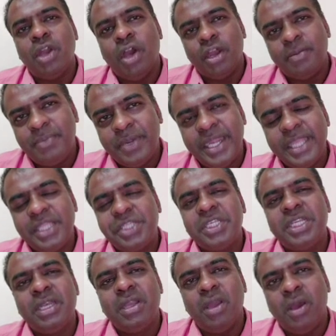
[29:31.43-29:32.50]

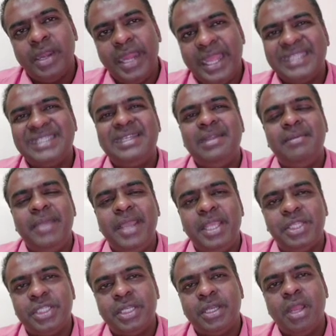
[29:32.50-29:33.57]
prediction or
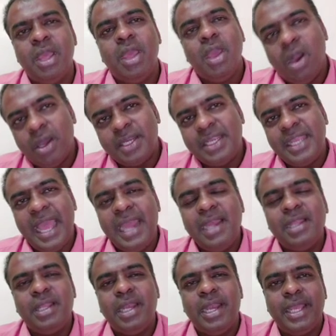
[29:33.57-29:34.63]
estimation or
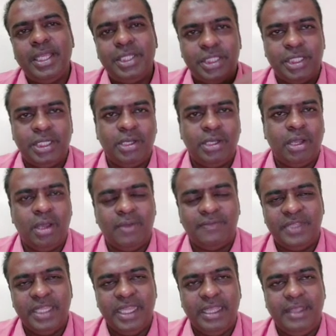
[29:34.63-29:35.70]
calculation of
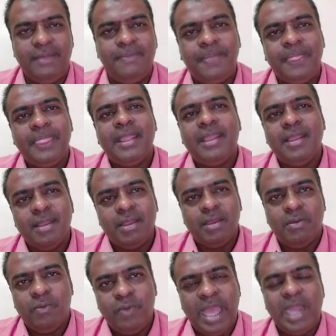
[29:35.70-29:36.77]
the
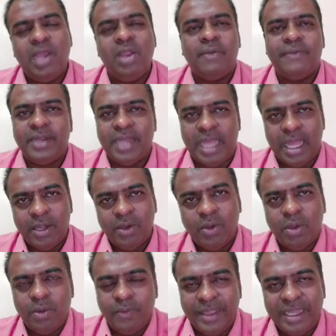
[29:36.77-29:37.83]
value of an
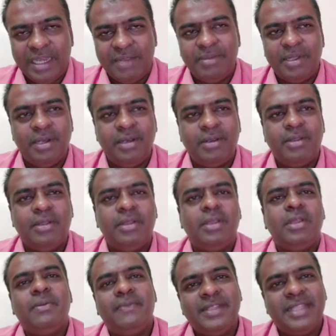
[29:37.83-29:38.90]
unknown variable
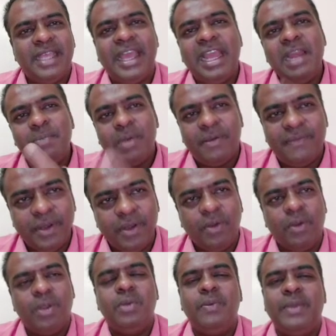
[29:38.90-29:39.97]
with the help of a
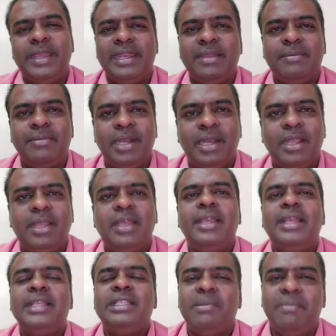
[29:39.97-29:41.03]
known variable
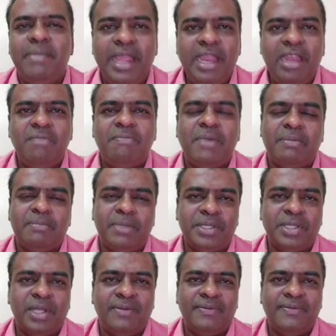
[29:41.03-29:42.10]
is the main purpose
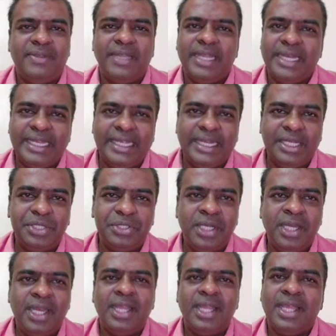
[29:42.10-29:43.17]
of
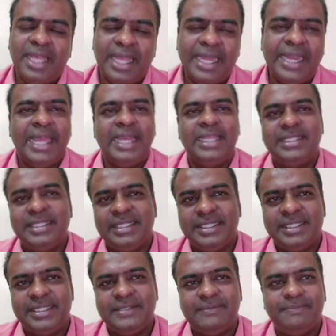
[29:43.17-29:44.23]
regression analysis.